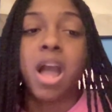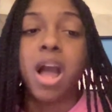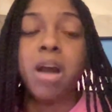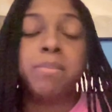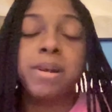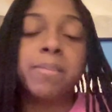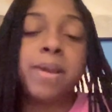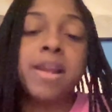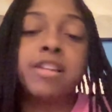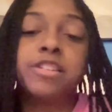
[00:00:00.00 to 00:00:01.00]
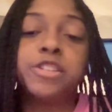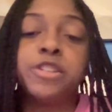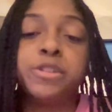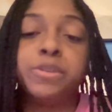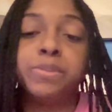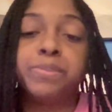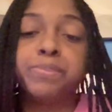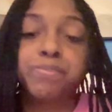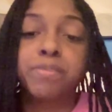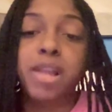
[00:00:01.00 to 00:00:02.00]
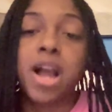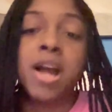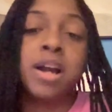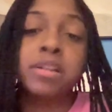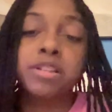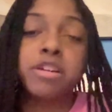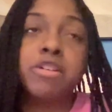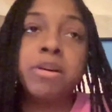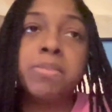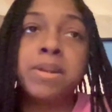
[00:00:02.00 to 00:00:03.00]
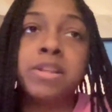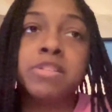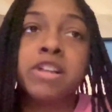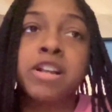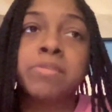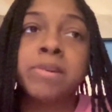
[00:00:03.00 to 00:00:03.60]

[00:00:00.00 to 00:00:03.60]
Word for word: I'm not mad at you. I told her plenty times,